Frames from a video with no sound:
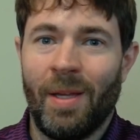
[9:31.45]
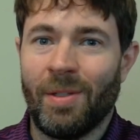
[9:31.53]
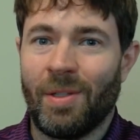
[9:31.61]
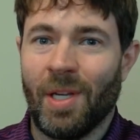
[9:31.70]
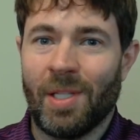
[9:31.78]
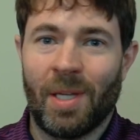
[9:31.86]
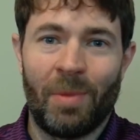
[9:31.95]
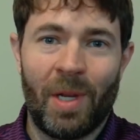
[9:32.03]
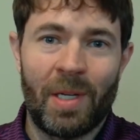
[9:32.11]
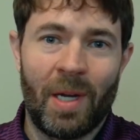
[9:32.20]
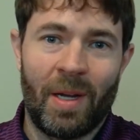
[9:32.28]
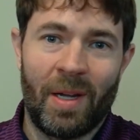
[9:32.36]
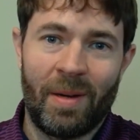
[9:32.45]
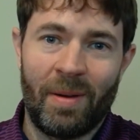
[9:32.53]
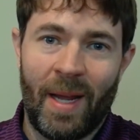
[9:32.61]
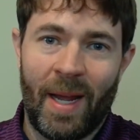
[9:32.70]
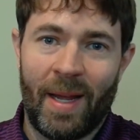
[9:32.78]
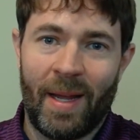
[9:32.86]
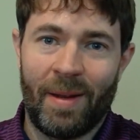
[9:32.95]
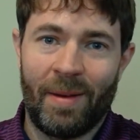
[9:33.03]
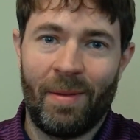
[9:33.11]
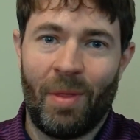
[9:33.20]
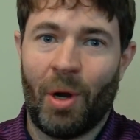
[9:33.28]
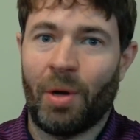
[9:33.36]
get something done
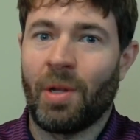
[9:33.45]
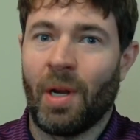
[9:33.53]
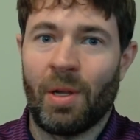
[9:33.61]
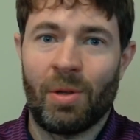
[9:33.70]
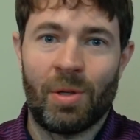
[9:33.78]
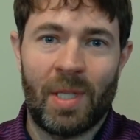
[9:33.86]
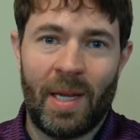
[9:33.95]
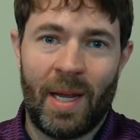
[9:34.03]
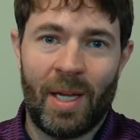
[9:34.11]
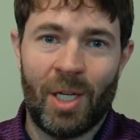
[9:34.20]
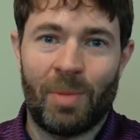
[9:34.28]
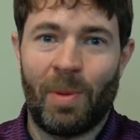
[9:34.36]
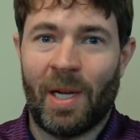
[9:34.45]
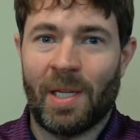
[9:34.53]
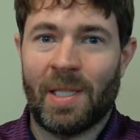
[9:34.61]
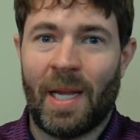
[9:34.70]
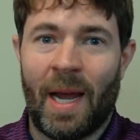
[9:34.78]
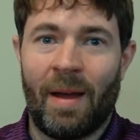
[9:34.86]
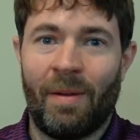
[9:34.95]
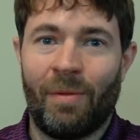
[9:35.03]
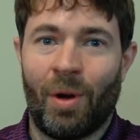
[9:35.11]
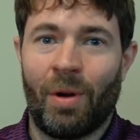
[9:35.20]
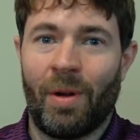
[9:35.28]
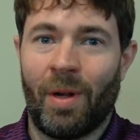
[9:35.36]
and they're going to use the edge because they have
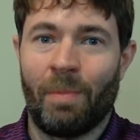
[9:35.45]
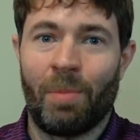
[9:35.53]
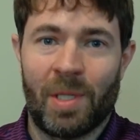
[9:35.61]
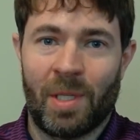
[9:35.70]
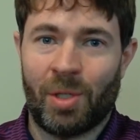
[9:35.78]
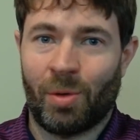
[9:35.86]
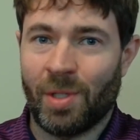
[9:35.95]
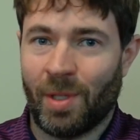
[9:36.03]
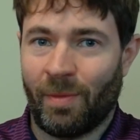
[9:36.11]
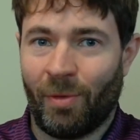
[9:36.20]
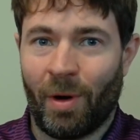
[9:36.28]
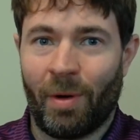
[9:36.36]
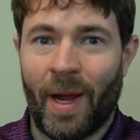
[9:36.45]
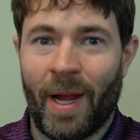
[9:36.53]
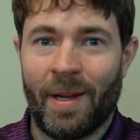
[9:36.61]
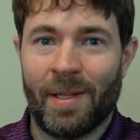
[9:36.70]
a, a business reason for it, right?